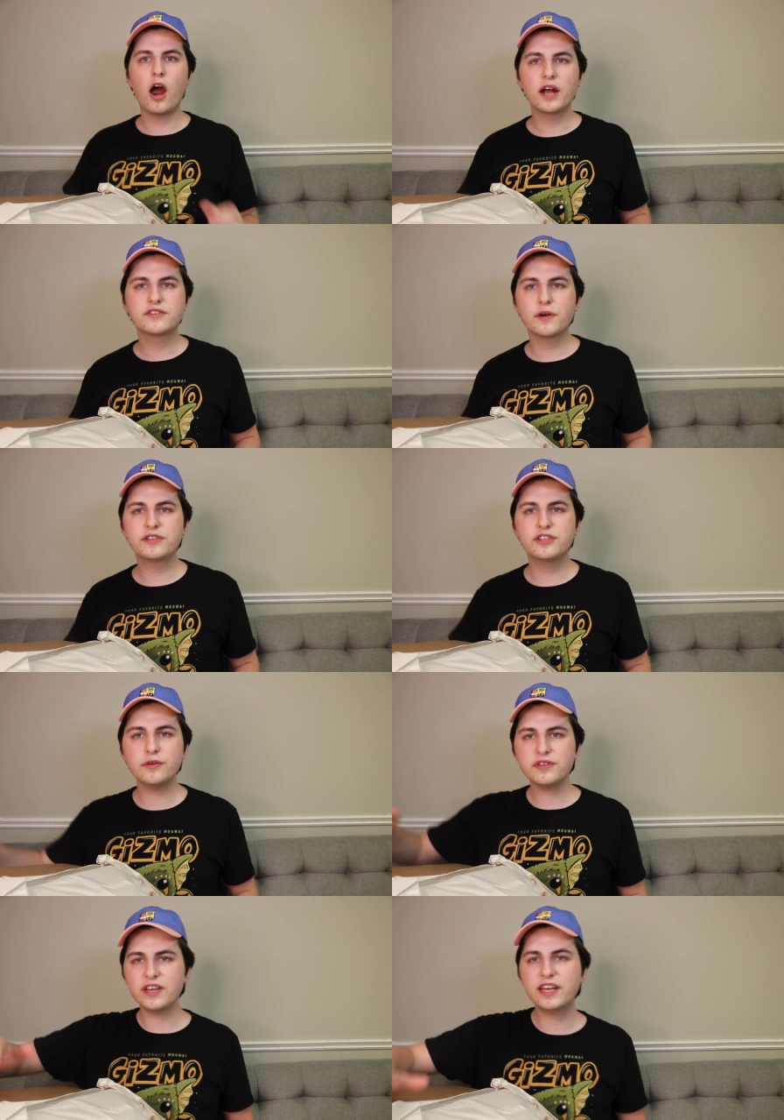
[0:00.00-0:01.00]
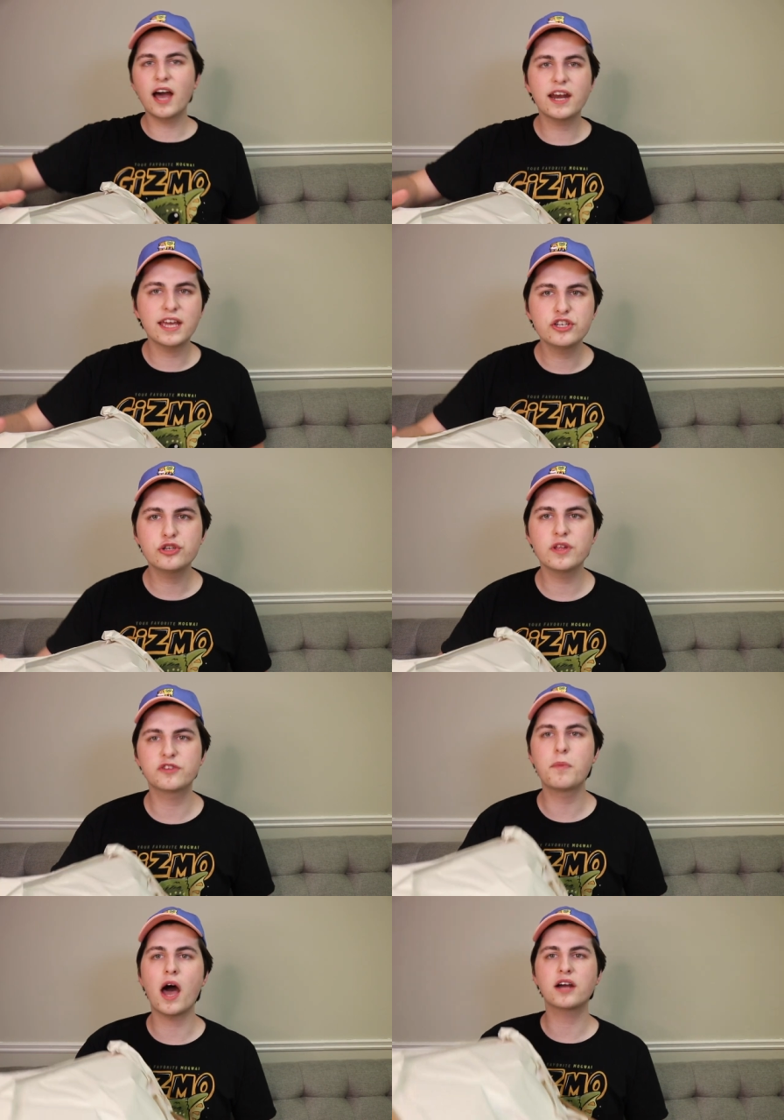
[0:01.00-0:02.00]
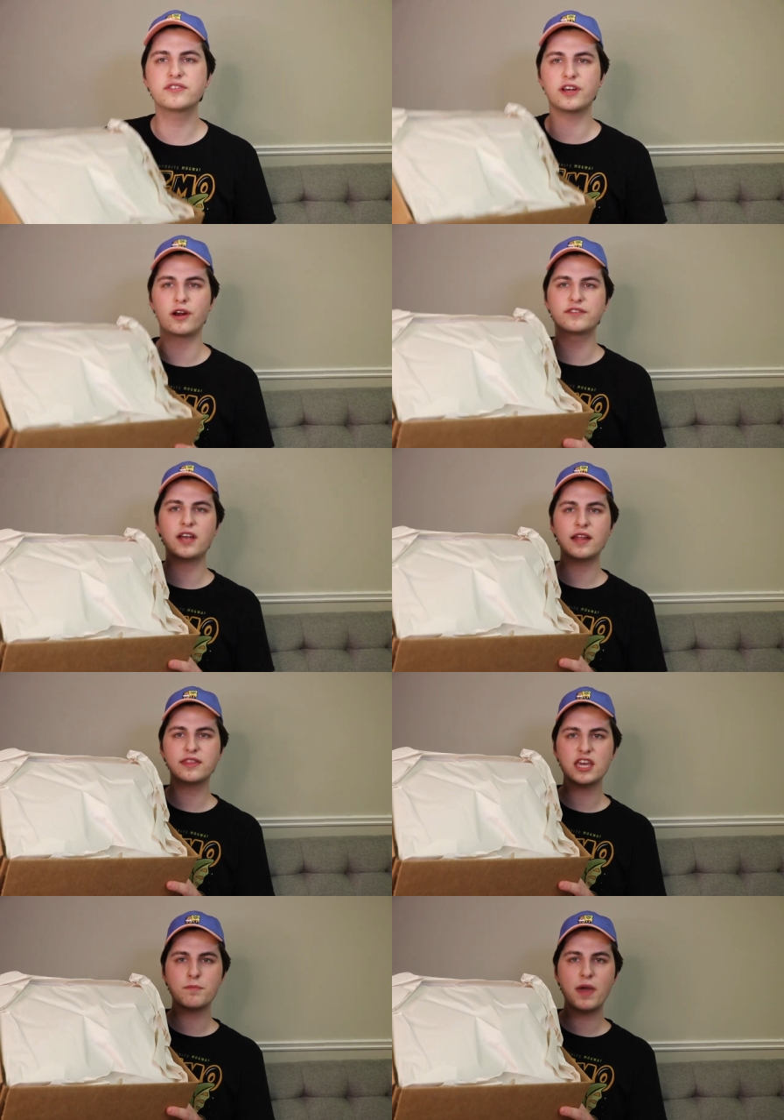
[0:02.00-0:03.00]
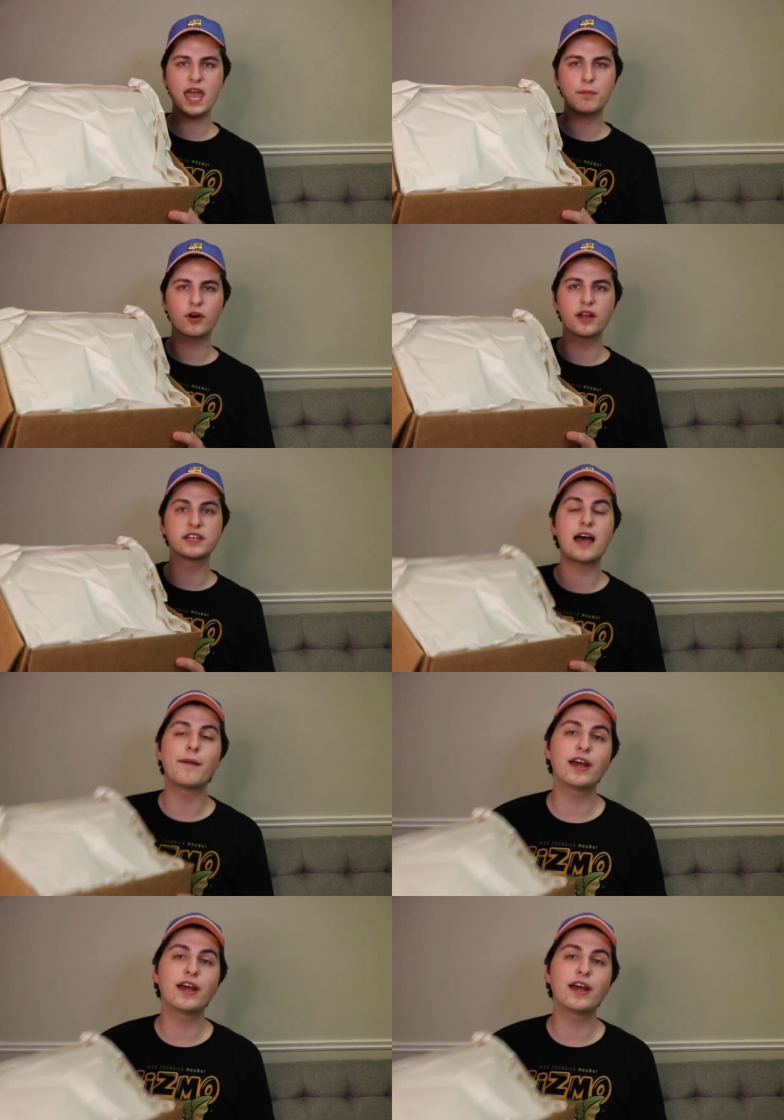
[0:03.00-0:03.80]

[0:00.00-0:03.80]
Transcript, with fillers: All right, so as soon as I cut into this box here, it's got the paper on the top.